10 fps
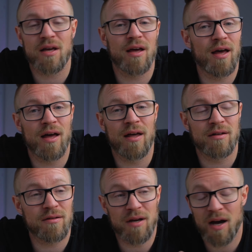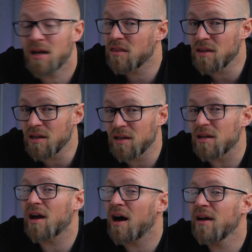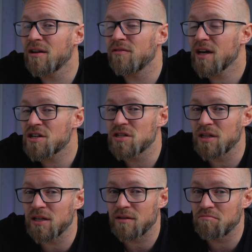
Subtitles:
and I think it kind of actually